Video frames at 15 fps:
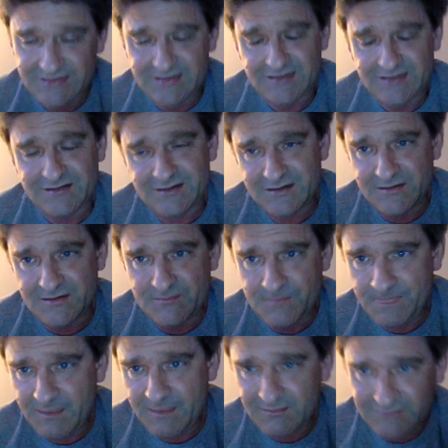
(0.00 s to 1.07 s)
um,
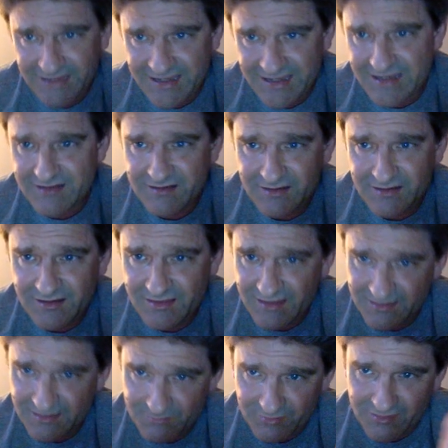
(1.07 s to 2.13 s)
land
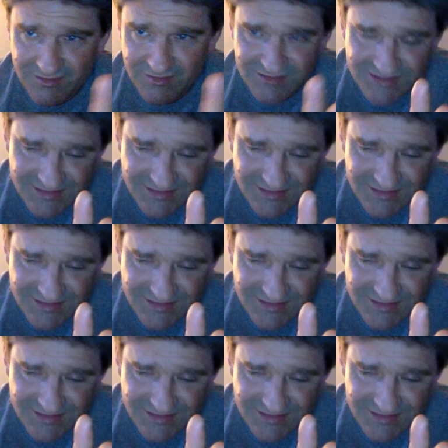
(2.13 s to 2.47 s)
that belongs